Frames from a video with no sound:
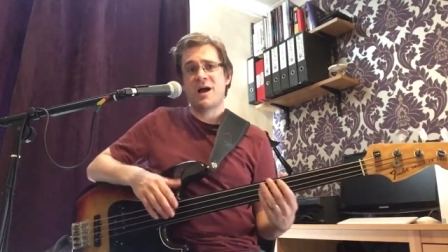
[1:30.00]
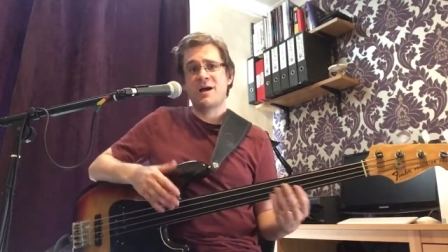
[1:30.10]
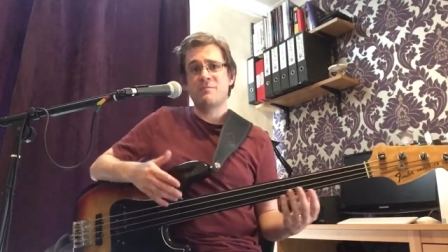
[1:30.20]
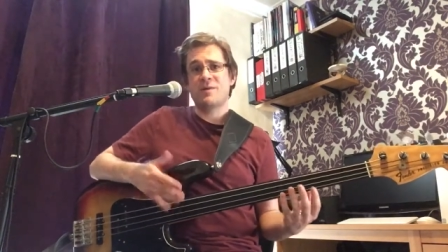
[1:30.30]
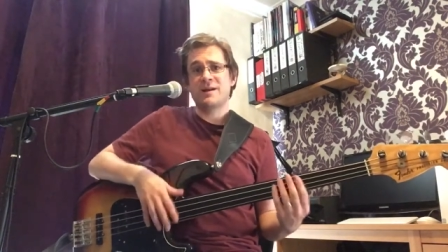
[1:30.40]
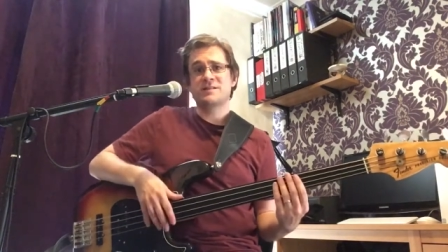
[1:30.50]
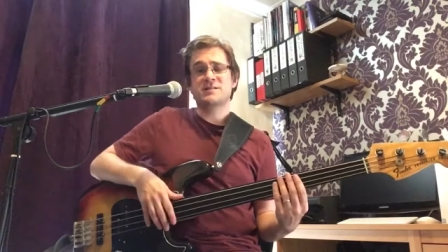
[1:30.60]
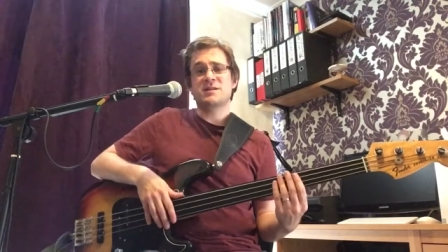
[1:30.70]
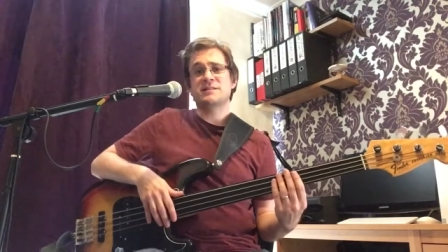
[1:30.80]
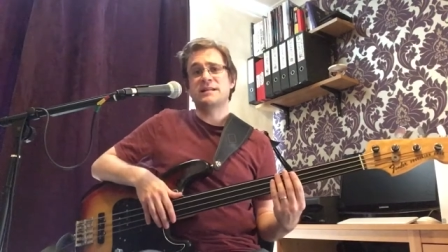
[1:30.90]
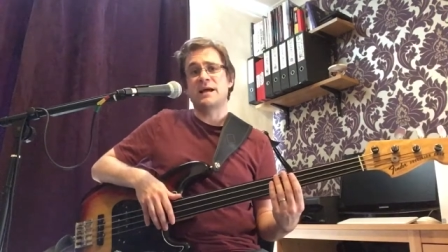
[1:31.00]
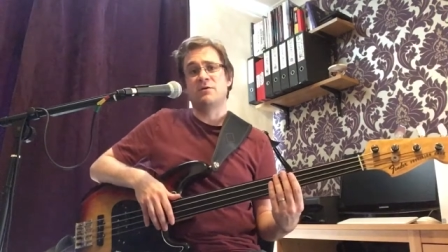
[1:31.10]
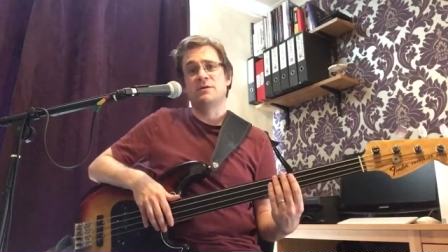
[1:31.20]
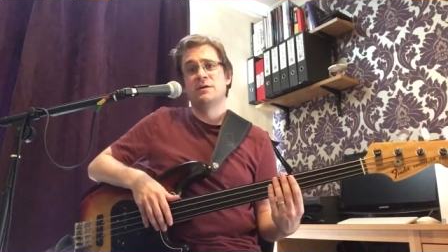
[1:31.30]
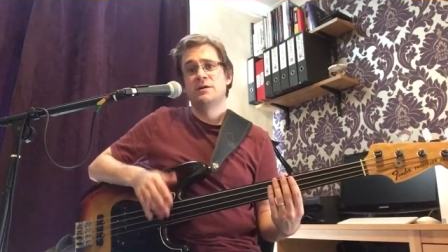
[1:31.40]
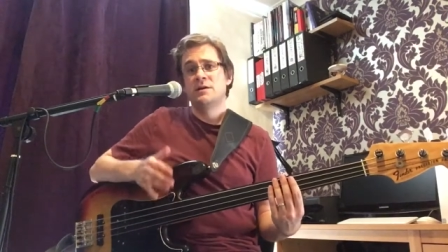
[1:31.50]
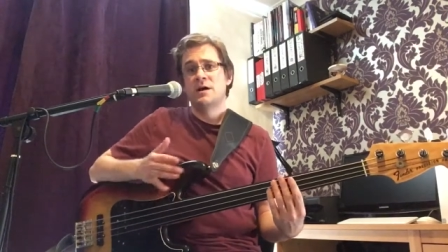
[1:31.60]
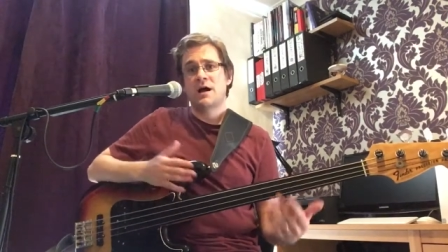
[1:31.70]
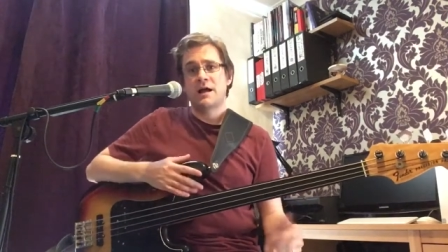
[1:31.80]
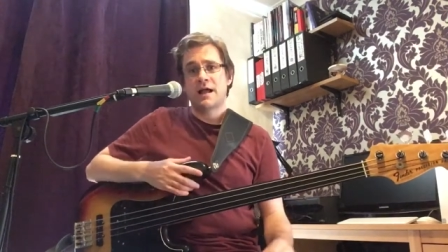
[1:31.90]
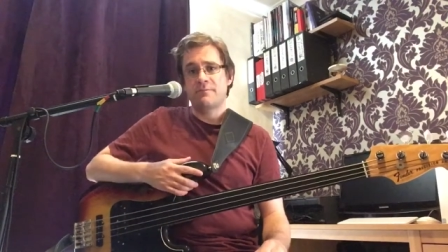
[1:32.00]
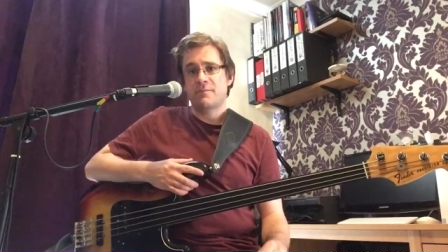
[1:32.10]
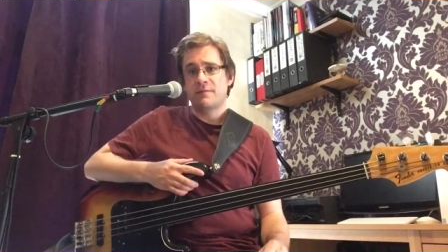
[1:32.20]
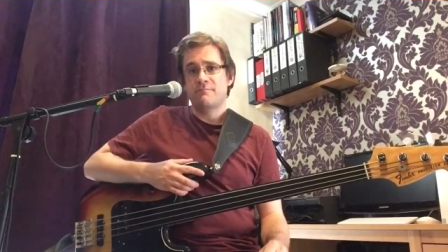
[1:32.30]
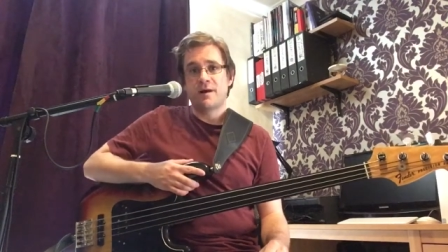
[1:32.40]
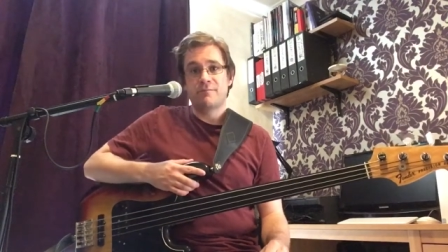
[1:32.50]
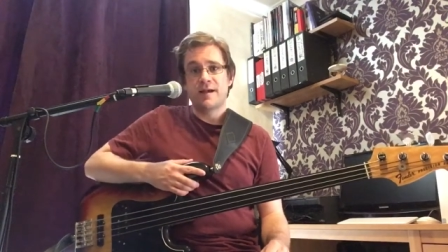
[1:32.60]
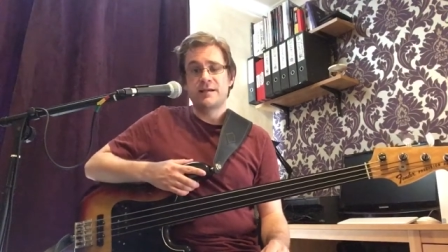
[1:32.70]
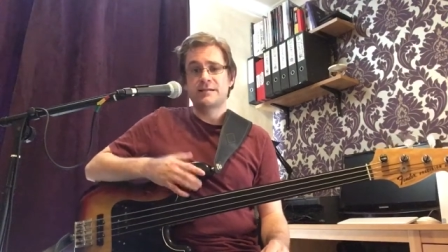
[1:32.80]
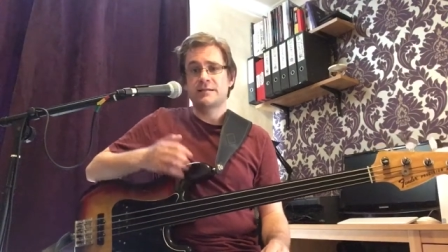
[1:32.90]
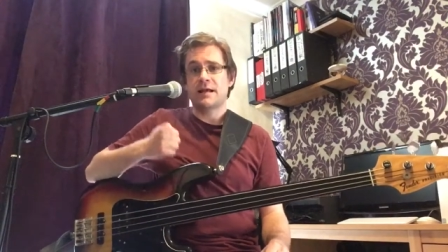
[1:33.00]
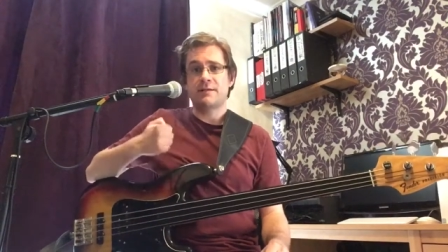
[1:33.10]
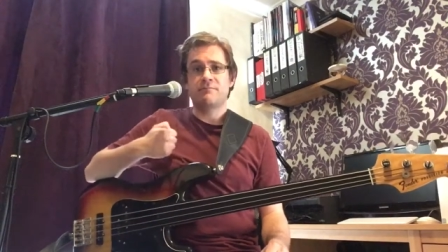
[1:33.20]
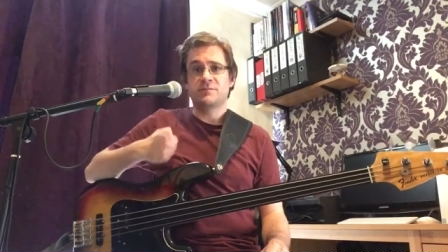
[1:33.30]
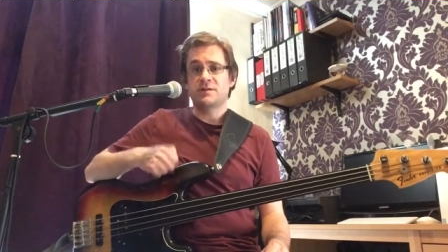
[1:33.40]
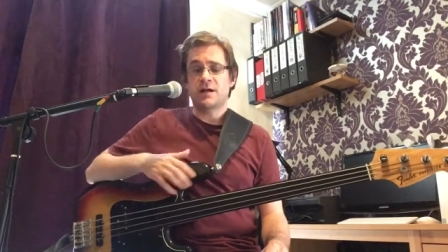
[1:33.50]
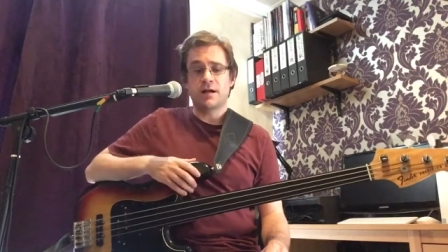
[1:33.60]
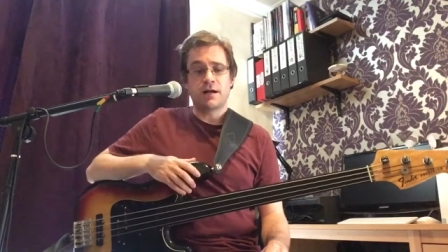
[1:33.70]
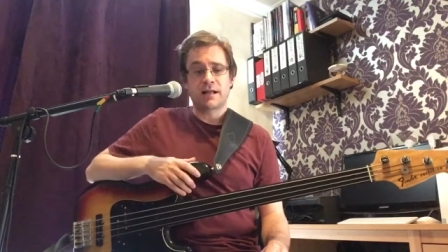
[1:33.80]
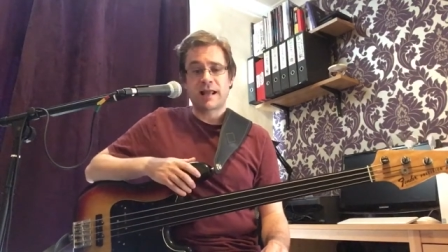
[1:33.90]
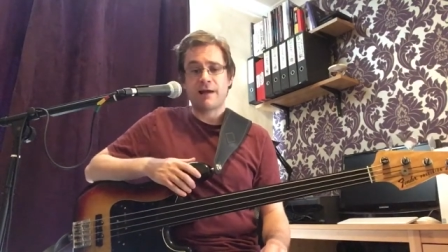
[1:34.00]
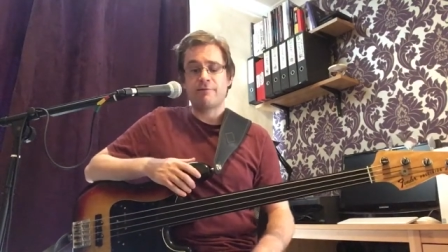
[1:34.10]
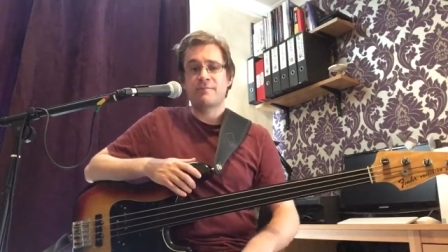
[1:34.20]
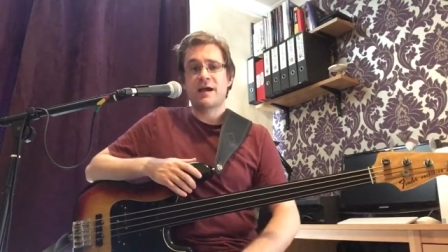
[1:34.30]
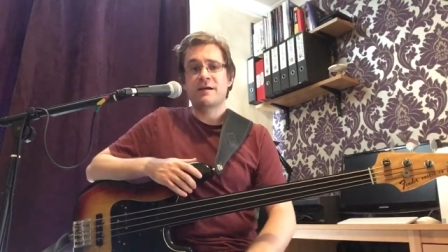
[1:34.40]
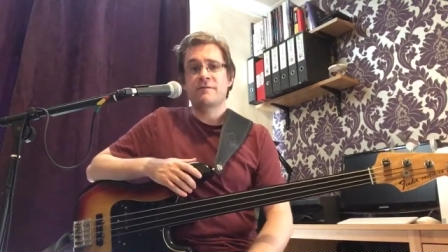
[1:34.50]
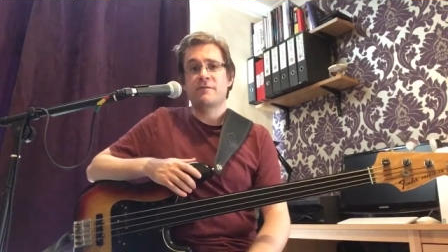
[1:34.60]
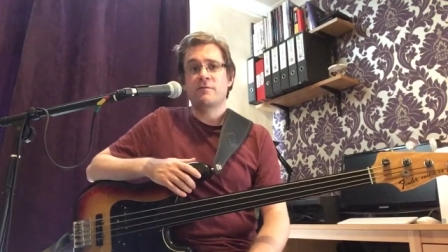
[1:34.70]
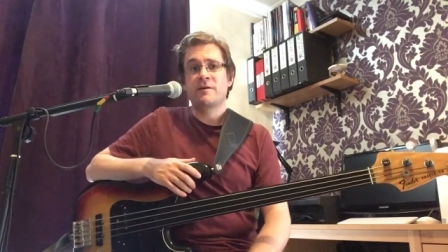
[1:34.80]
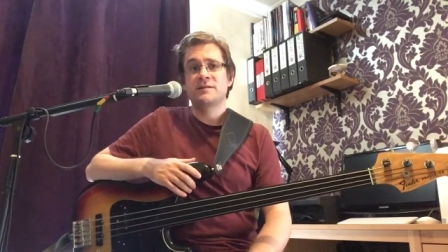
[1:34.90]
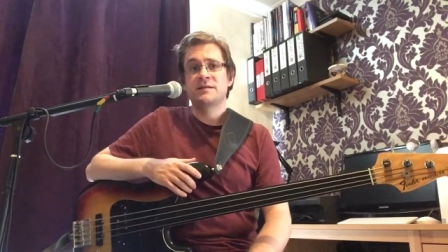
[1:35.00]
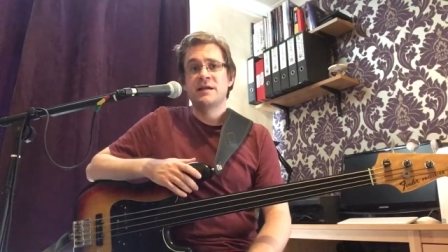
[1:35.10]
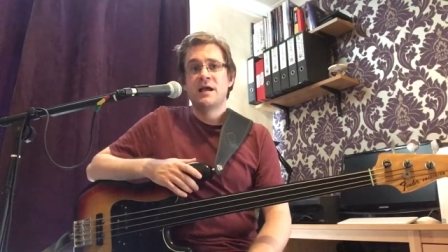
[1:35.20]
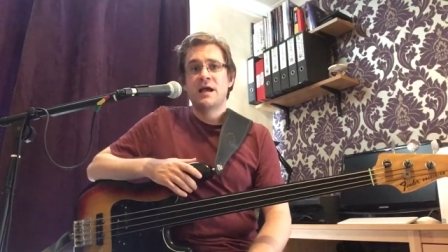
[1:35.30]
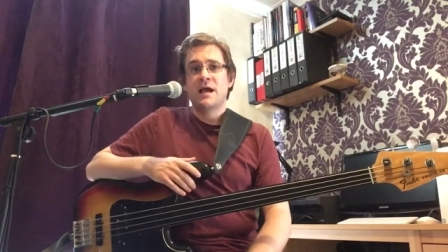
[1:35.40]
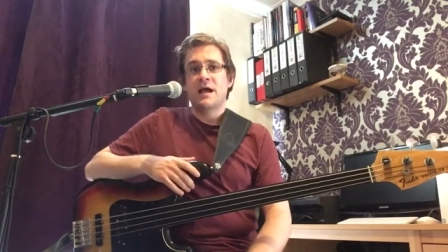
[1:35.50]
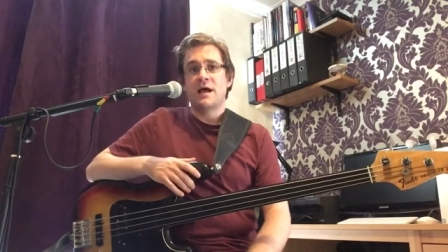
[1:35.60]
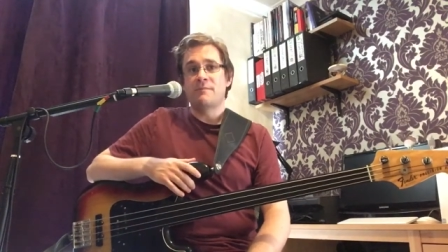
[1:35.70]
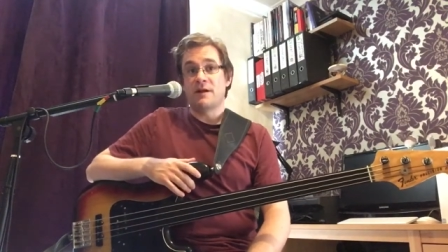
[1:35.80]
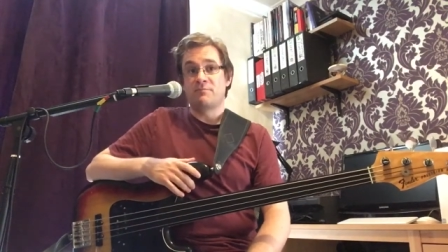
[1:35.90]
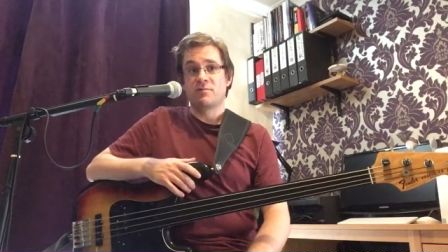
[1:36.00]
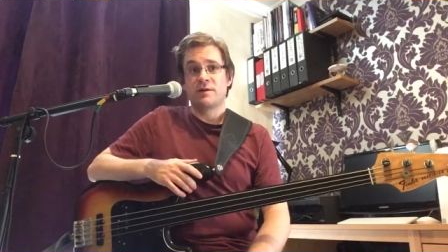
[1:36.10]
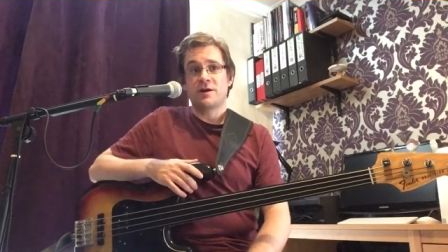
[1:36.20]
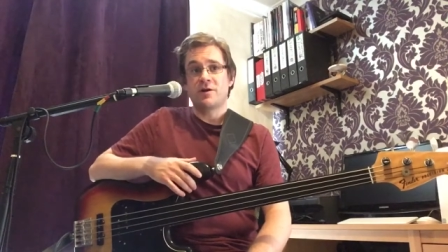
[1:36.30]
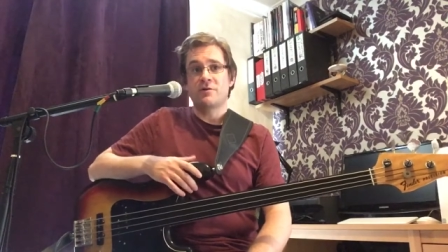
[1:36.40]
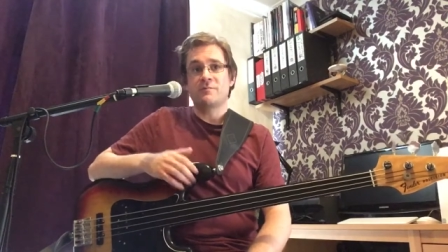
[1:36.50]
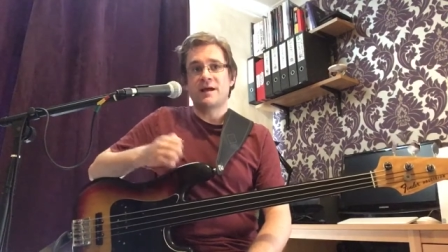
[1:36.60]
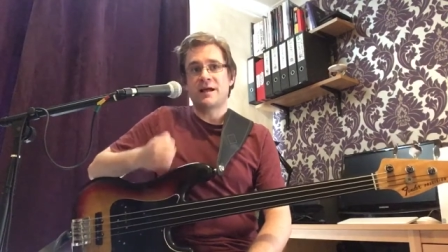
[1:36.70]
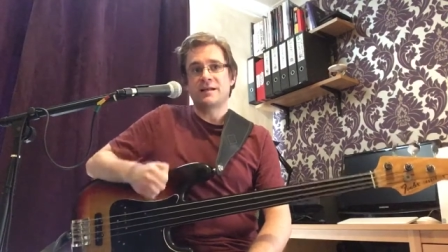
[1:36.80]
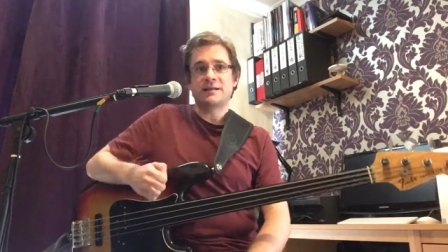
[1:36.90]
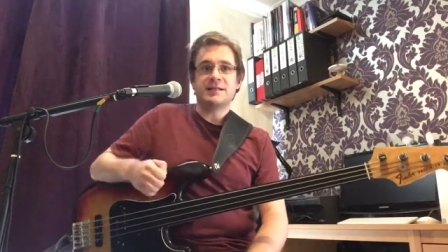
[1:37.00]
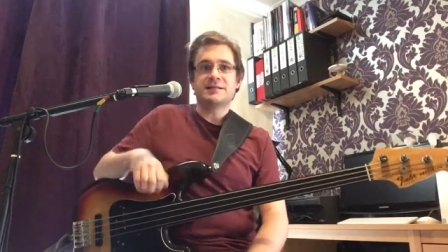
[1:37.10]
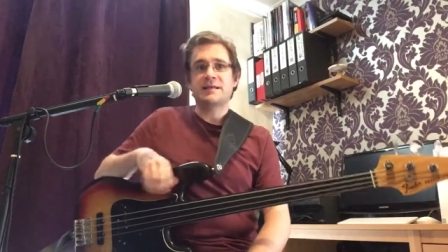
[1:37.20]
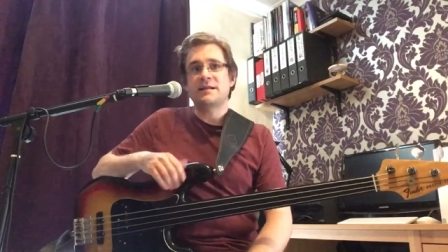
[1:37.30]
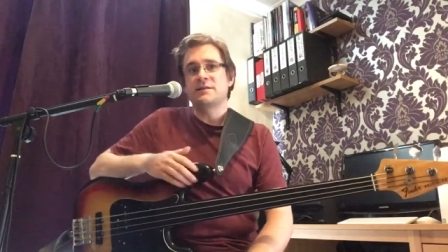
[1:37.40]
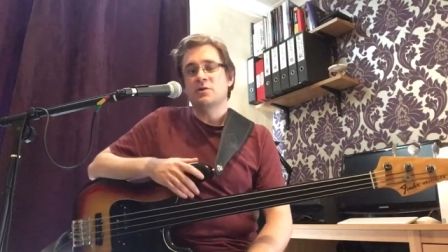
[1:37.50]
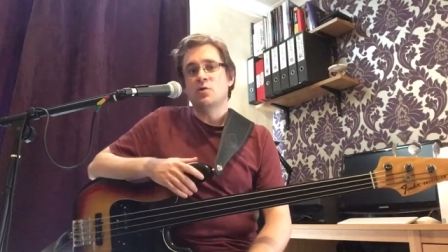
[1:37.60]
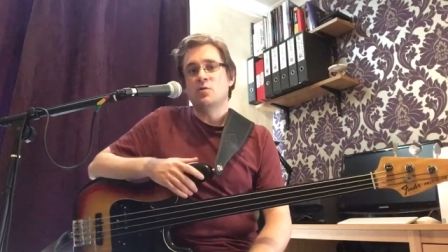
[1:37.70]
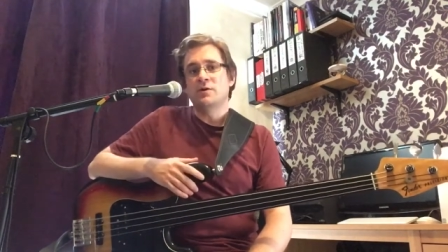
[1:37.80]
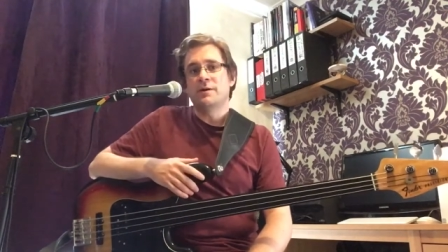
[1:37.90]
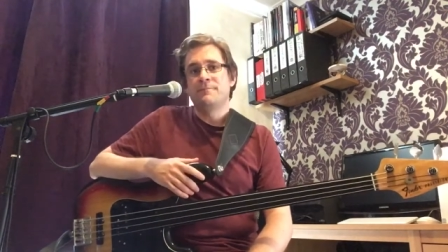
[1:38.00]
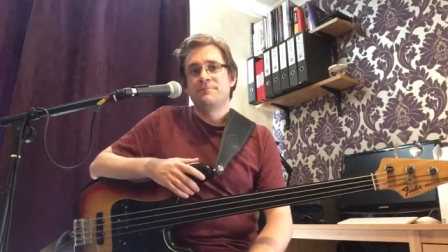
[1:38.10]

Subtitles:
When I started out, I had my bass and a carry bag for it, and I brought it home and it sat in the corner.